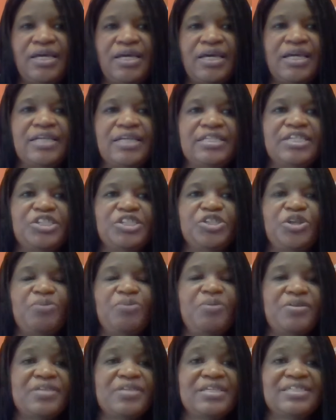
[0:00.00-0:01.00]
It is
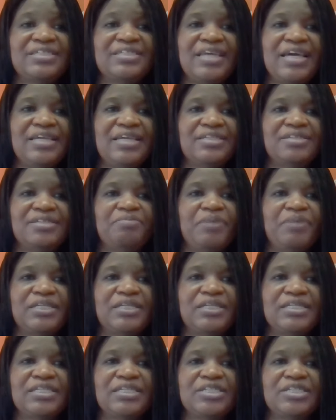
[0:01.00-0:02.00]
normal these days, but
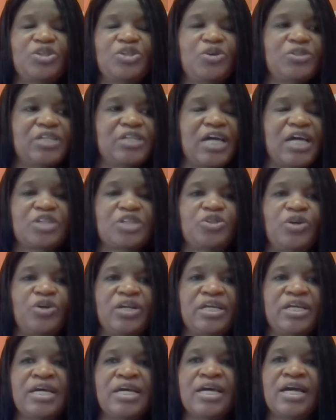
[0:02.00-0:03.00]
it is not actually